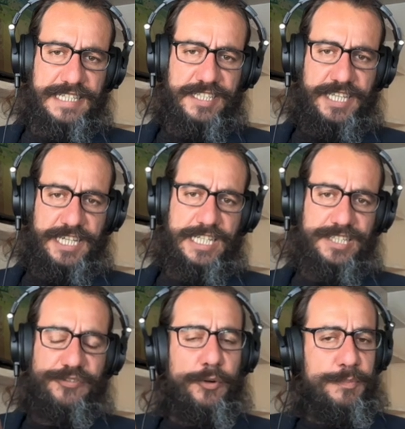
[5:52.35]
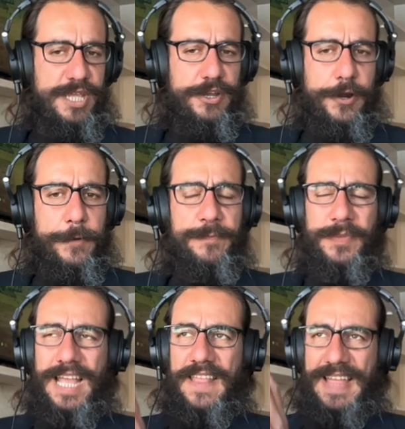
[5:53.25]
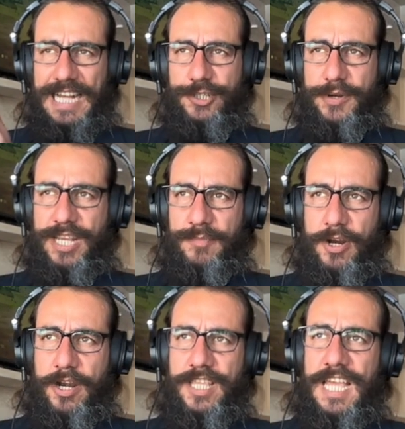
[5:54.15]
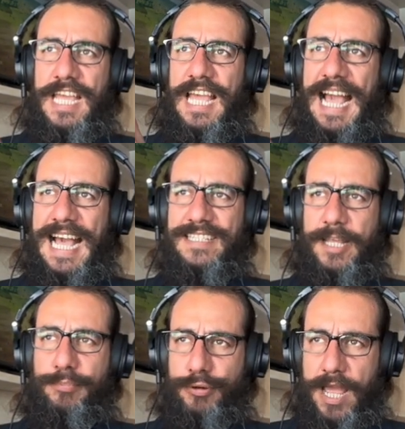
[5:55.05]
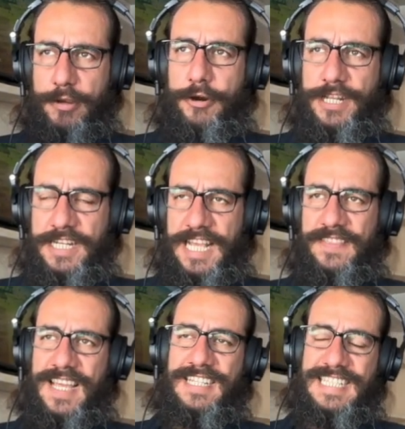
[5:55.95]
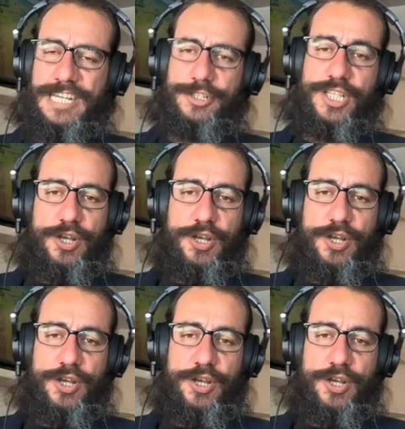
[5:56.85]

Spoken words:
Guinness for beer. And that trademark has a priority date that is actually